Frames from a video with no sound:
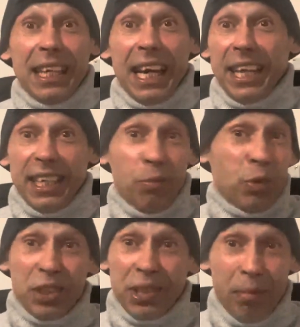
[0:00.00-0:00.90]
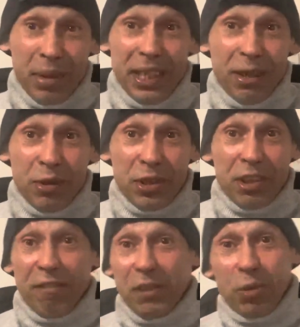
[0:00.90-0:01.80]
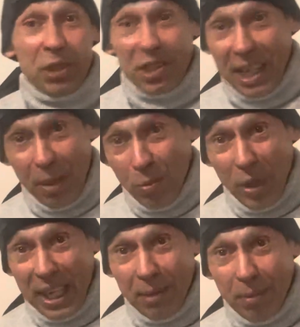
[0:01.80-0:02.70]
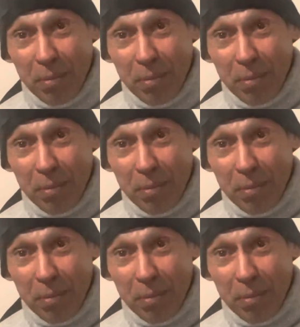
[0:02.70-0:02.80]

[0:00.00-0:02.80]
and then want somebody else to feel the same way?